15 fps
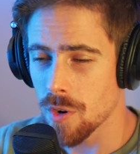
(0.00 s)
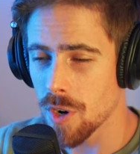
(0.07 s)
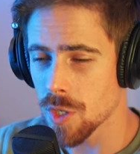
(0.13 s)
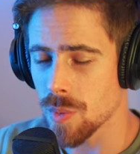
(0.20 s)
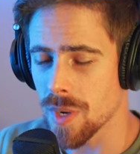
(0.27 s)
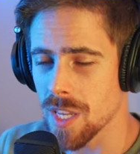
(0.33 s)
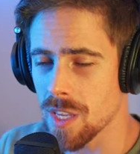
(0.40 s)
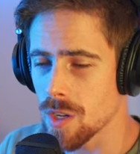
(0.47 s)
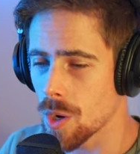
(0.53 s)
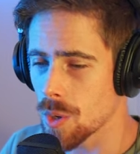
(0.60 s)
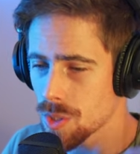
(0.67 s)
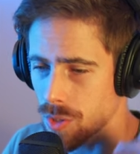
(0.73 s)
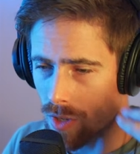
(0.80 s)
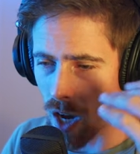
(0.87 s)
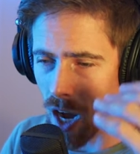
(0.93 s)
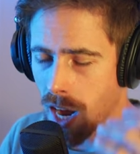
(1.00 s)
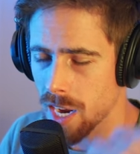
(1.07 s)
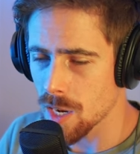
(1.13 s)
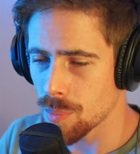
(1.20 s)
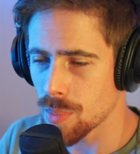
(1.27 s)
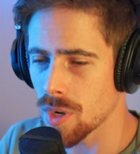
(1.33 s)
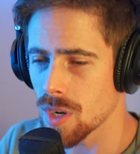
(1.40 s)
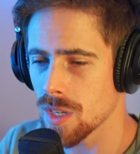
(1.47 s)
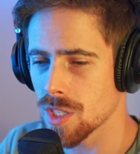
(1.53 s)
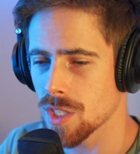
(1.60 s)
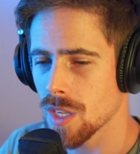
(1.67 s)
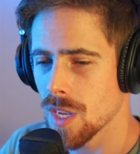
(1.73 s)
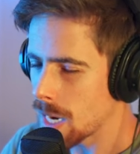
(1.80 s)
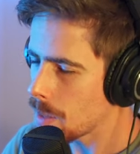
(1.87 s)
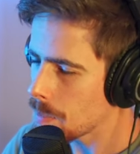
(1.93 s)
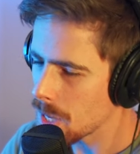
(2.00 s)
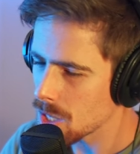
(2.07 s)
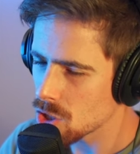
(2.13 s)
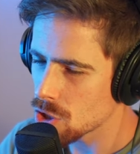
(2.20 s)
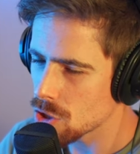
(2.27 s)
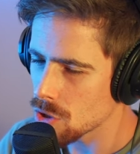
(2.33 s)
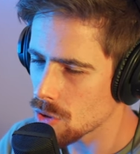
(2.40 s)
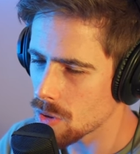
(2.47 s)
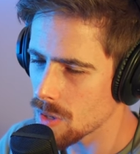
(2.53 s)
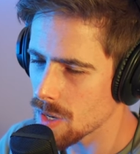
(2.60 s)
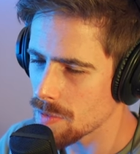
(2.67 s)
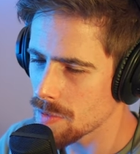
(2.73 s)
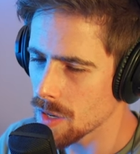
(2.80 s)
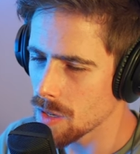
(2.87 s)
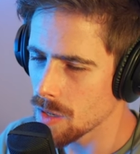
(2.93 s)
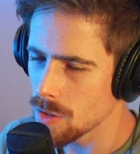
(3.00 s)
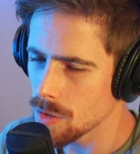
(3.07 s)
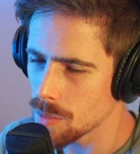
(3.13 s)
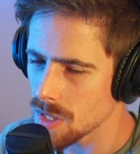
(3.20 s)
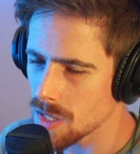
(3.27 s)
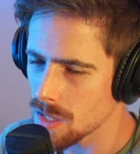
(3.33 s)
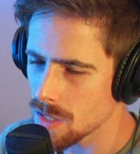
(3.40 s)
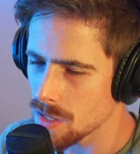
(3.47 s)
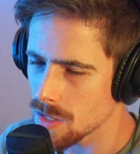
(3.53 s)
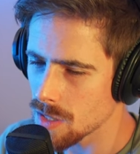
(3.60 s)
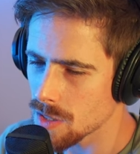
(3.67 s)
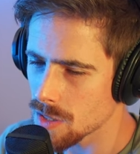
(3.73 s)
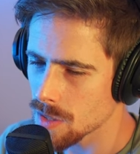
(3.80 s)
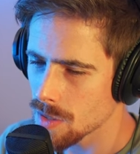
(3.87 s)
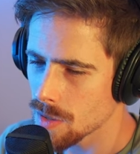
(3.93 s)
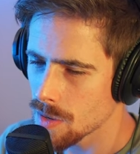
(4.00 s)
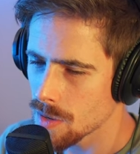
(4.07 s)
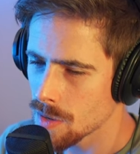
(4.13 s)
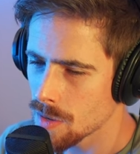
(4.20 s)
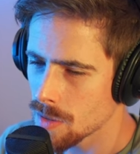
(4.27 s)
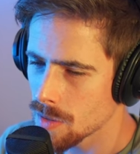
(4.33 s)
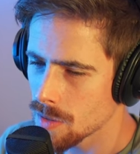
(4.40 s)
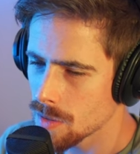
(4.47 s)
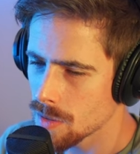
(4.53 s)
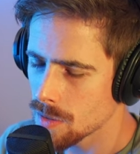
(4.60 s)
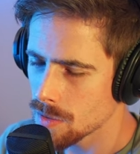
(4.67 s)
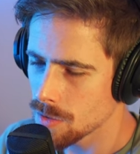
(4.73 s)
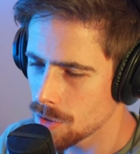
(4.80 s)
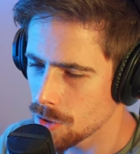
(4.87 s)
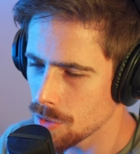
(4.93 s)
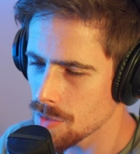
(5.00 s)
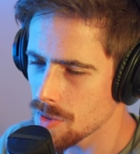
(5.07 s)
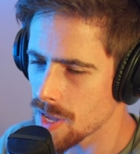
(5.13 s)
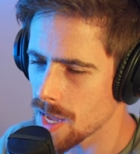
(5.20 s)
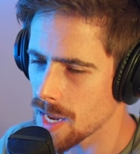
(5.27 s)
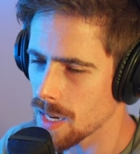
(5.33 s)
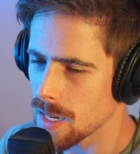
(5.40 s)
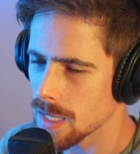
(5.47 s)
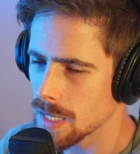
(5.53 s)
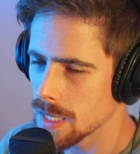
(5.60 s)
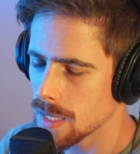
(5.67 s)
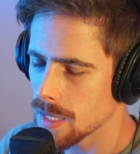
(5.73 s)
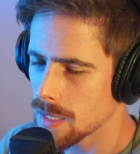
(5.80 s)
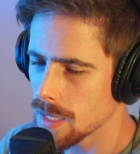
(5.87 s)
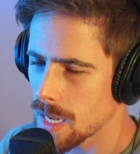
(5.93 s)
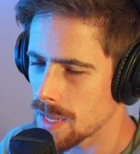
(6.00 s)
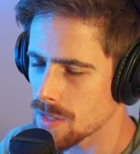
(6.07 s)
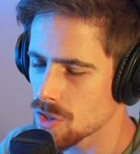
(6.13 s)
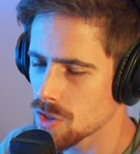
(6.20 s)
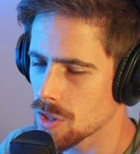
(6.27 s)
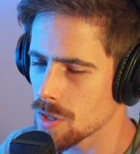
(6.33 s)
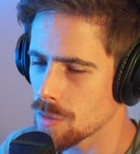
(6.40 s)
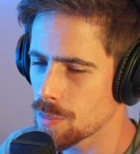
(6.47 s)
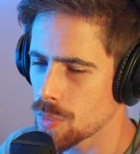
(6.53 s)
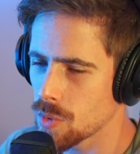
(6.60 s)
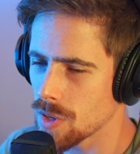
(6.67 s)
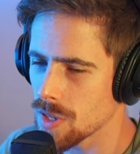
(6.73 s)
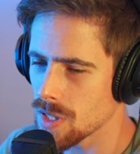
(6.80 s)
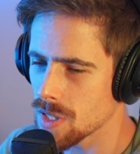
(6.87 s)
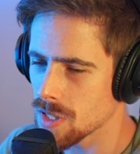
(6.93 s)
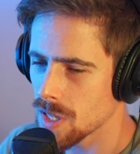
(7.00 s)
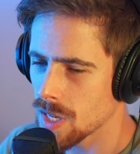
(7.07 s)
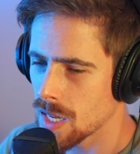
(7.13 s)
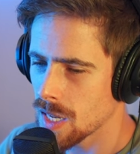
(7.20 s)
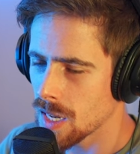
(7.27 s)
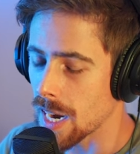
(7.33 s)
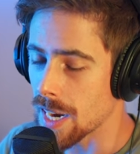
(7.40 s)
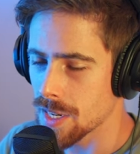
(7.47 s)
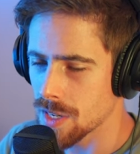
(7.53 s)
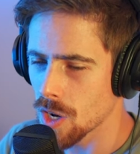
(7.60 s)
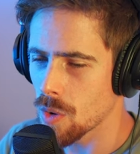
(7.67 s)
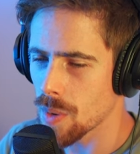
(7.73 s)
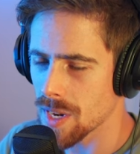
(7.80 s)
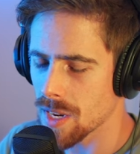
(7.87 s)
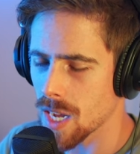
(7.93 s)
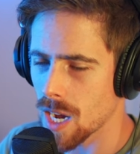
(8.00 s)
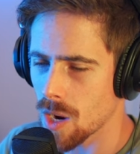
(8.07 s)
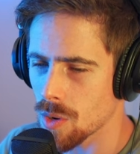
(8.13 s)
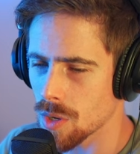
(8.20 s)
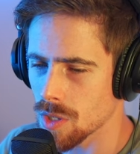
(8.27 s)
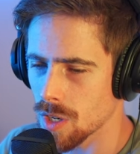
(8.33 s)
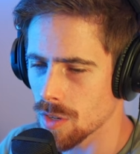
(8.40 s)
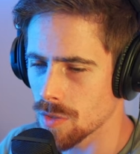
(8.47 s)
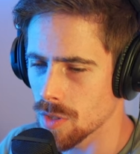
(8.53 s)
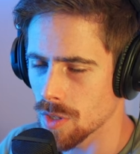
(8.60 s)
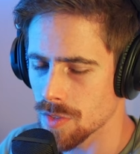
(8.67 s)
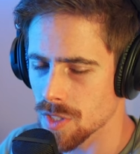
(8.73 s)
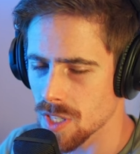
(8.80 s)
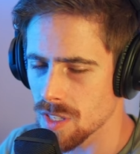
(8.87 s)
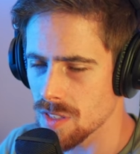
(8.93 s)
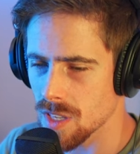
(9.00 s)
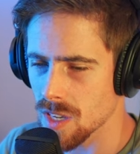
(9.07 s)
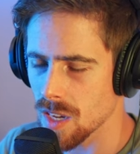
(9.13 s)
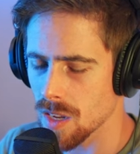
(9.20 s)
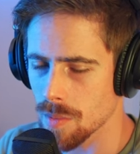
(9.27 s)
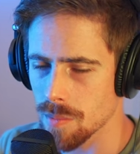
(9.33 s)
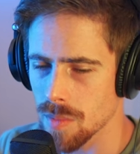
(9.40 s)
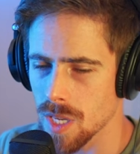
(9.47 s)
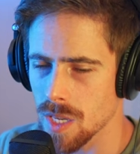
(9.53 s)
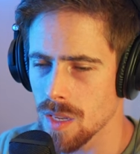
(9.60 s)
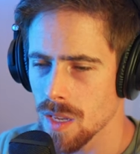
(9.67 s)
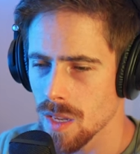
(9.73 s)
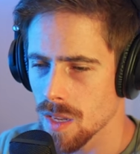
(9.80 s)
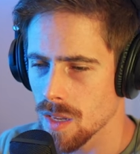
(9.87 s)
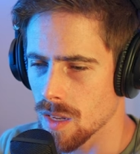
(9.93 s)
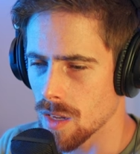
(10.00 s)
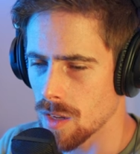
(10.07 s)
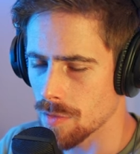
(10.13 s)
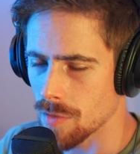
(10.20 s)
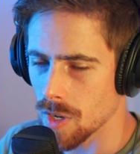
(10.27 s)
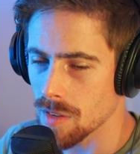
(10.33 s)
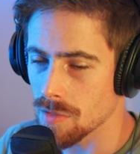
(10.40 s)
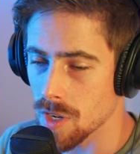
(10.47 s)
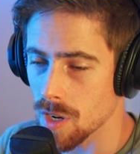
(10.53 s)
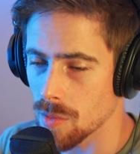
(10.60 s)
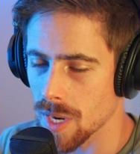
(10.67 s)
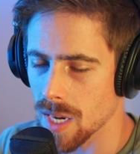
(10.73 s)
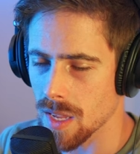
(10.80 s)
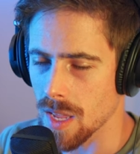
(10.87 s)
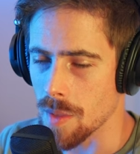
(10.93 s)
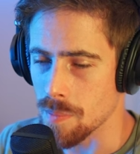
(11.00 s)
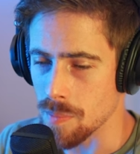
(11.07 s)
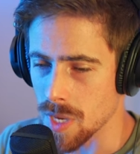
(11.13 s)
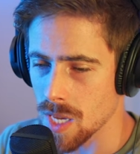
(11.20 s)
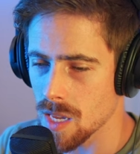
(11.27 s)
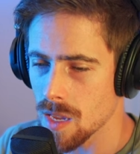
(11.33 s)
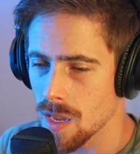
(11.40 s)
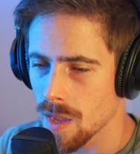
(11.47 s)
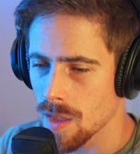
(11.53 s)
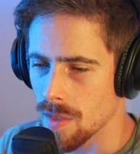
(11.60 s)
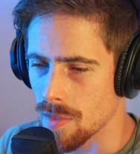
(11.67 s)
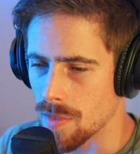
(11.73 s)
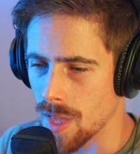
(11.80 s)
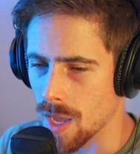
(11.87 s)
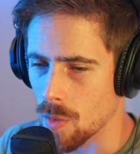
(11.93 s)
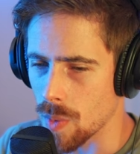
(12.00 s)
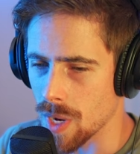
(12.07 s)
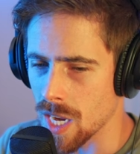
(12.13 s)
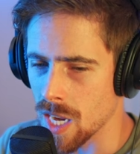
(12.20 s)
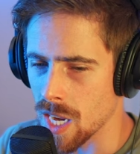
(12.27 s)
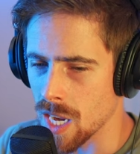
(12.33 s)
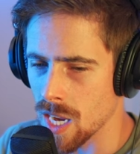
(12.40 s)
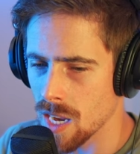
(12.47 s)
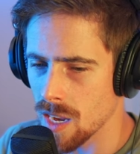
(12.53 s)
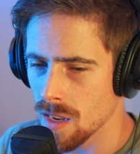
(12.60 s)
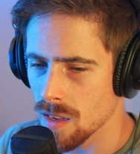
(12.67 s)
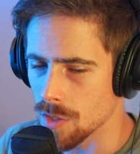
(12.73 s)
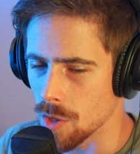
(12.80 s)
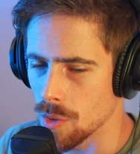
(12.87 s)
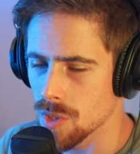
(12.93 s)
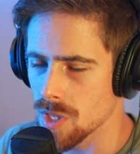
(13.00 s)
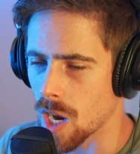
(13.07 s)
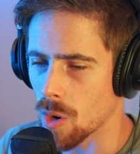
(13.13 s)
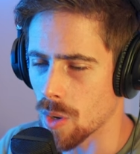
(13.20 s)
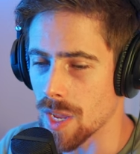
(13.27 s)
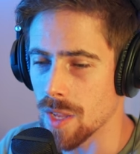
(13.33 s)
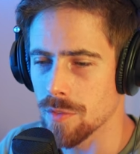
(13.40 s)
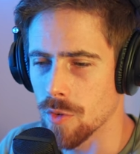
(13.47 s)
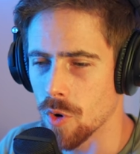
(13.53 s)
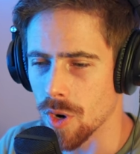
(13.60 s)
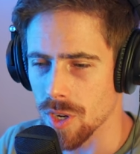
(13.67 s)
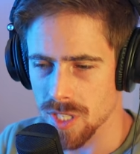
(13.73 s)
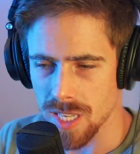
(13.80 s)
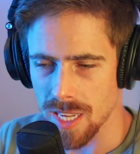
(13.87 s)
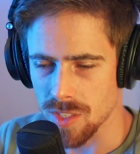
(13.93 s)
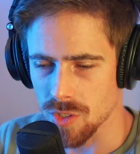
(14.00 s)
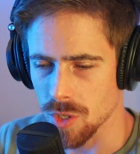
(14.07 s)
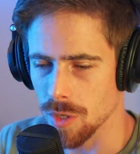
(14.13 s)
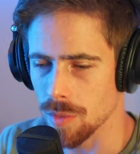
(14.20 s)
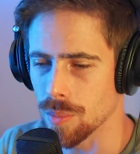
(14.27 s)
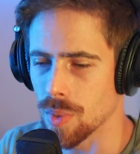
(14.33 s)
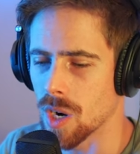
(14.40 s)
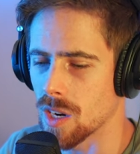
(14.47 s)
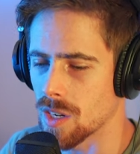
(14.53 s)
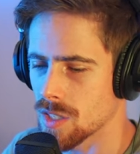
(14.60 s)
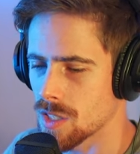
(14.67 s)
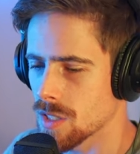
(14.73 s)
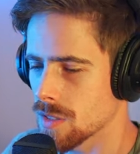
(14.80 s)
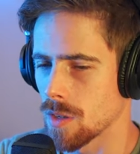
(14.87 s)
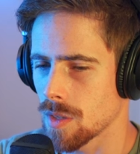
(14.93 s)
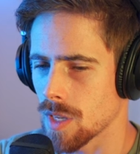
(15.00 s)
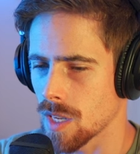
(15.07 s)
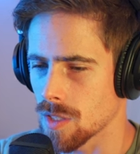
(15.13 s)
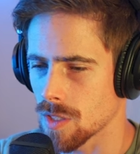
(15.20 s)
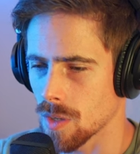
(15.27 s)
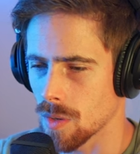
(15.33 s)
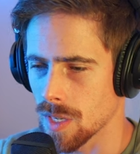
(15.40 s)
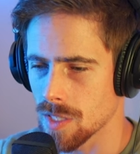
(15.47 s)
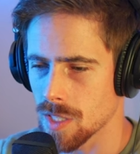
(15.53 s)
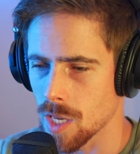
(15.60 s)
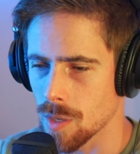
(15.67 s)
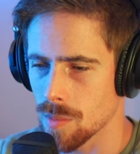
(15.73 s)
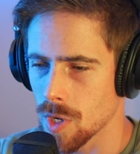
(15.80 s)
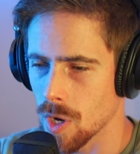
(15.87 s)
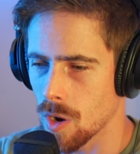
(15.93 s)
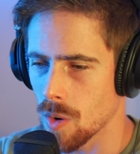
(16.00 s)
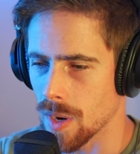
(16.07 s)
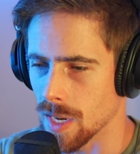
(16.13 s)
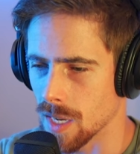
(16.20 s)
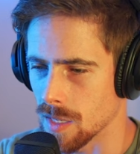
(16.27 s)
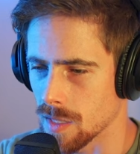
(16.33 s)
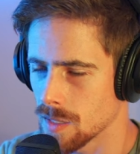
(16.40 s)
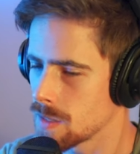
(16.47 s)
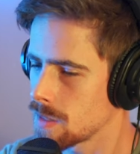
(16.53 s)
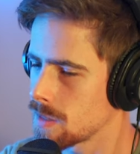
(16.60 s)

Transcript: voice when he goes to the higher parts. And I'm not sure if the Lumineers do that at certain points. I know in our cover of Cynthia and me, uh, of Olivia Red and me, that we used our head voice at certain parts. Okay, so let's keep going.